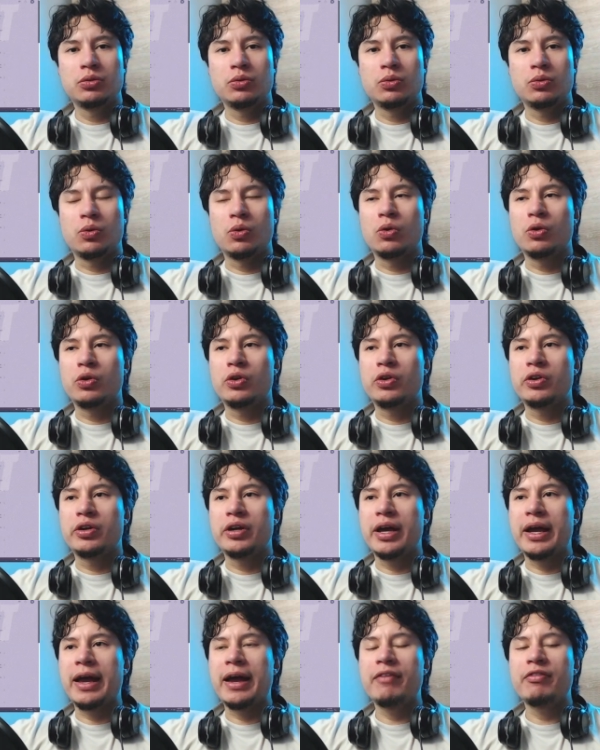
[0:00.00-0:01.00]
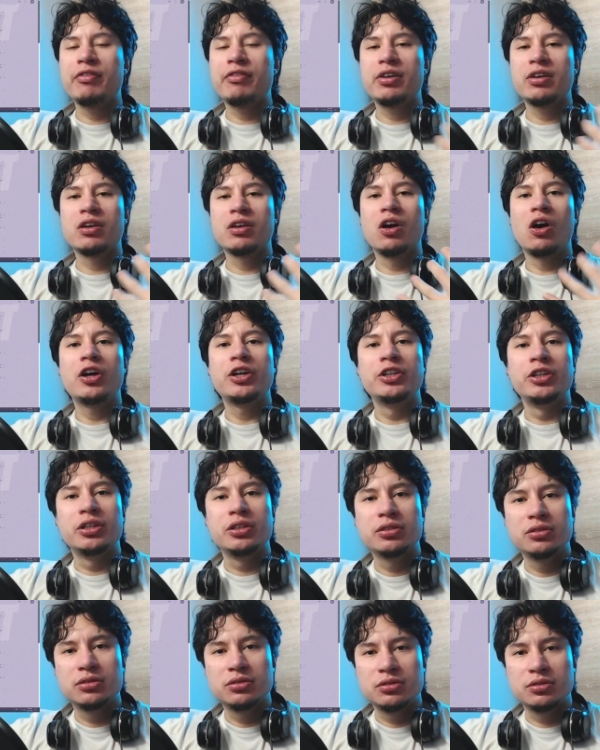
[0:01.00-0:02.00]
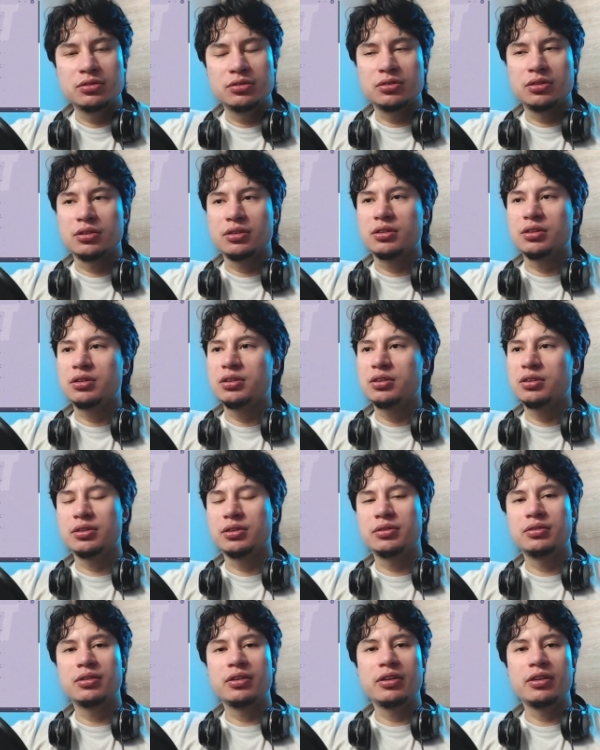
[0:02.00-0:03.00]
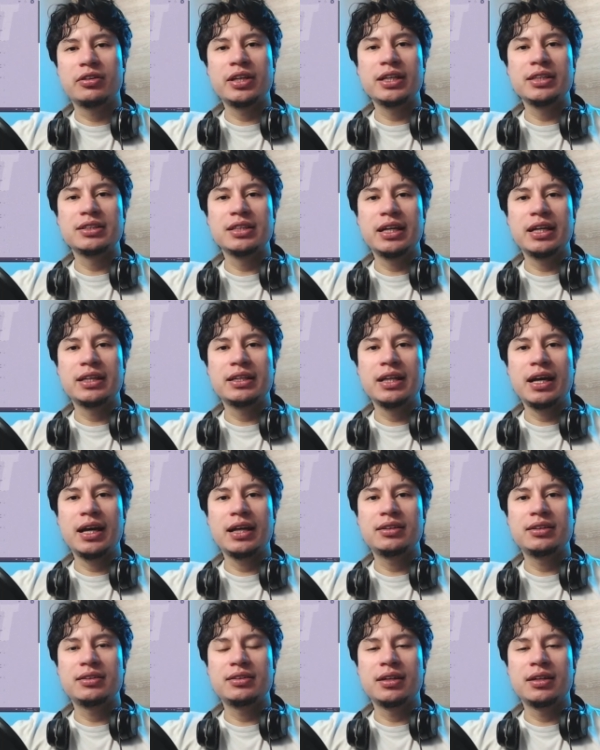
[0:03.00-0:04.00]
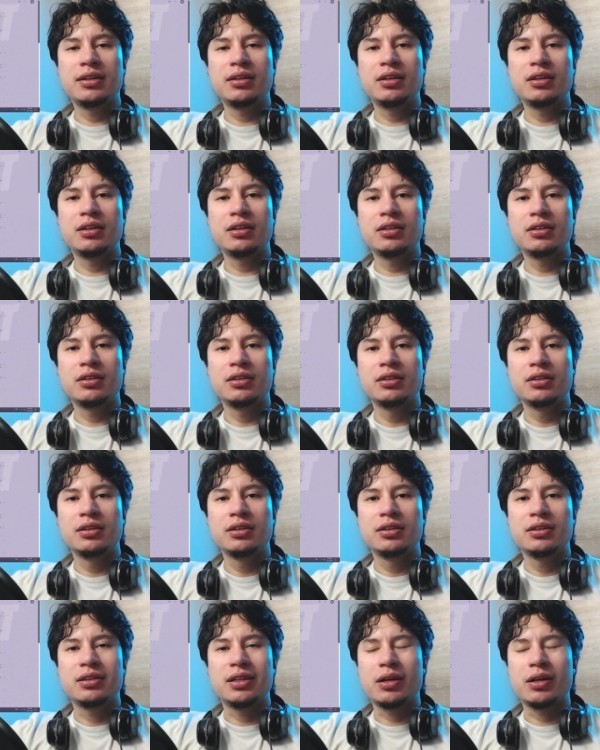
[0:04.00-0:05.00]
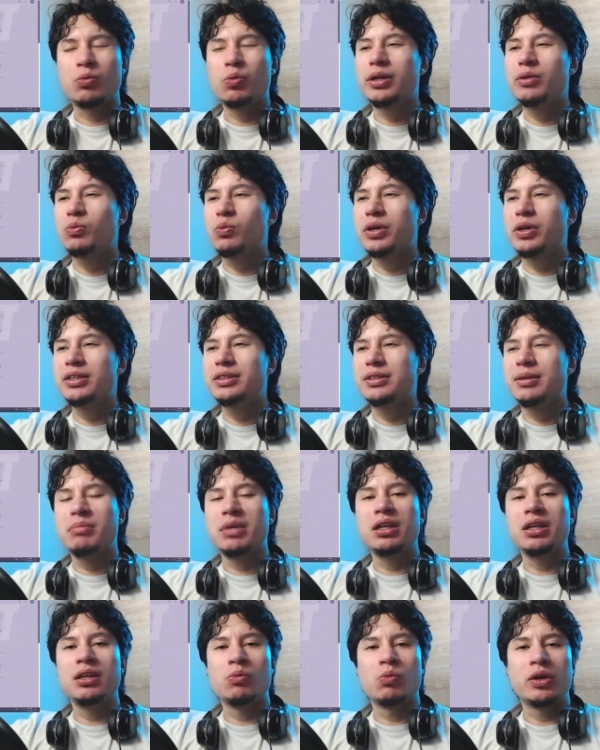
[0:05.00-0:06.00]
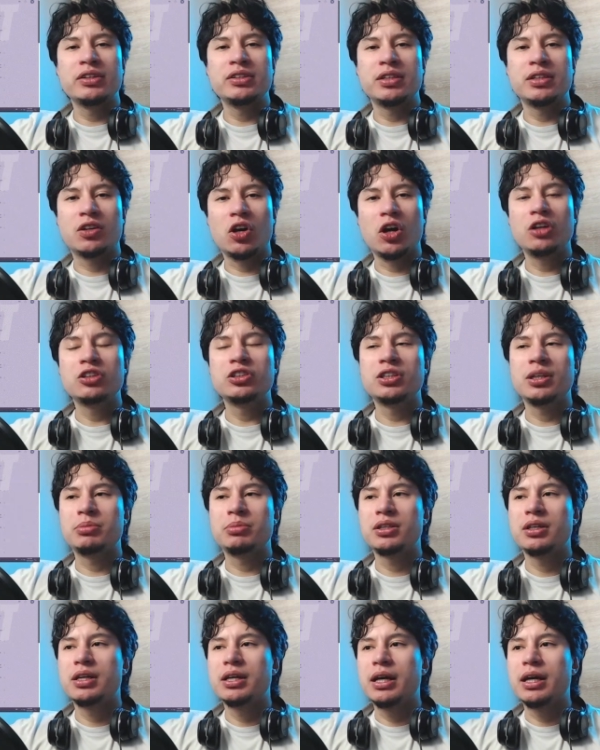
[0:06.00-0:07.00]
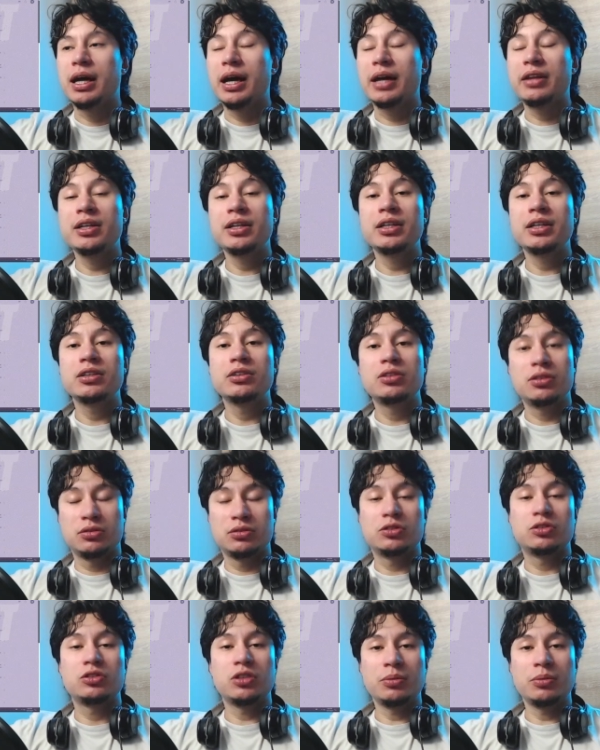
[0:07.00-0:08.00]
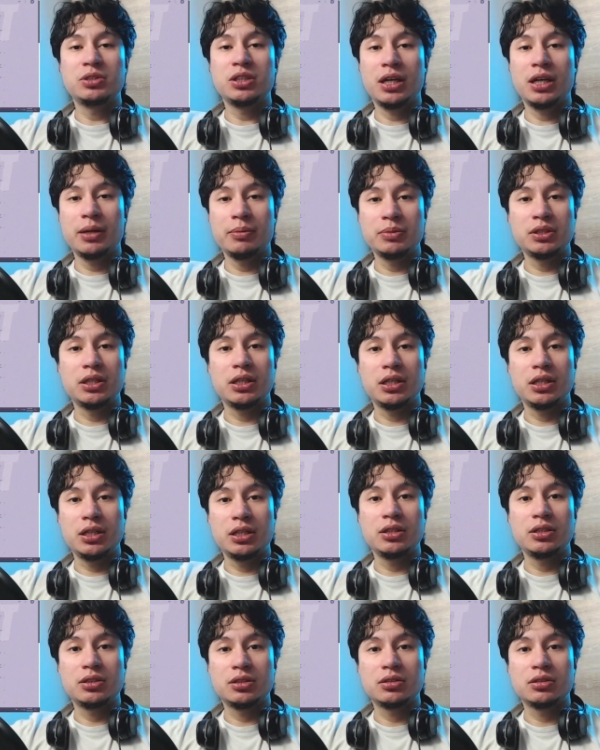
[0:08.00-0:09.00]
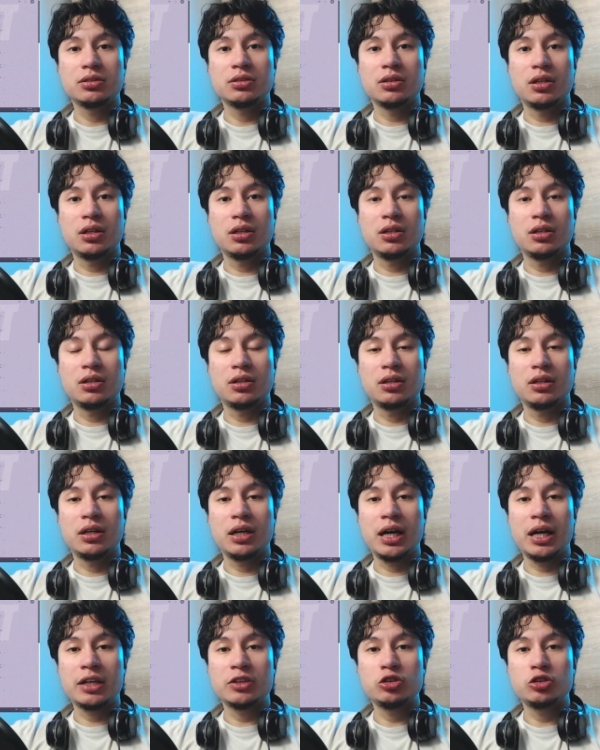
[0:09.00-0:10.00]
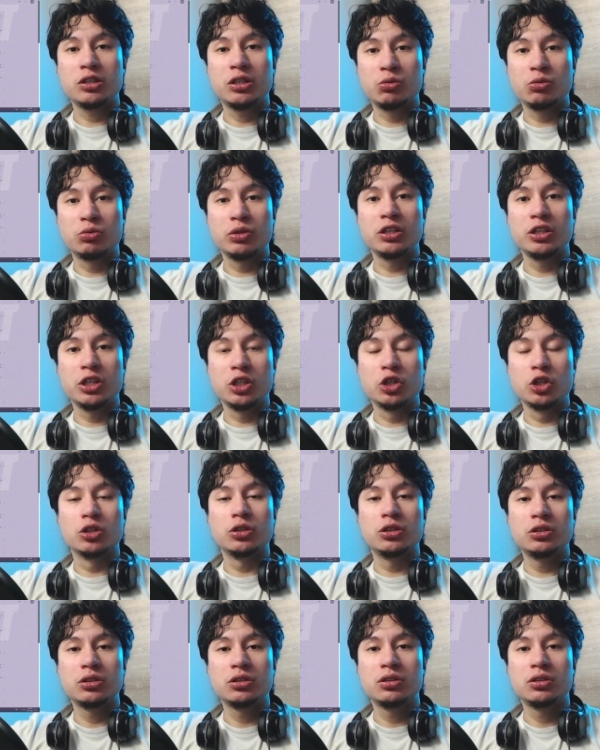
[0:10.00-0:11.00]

or avant-garde uh, things like that that are like what what is the meaning what is the concept i think in sometimes it is uh, actually really good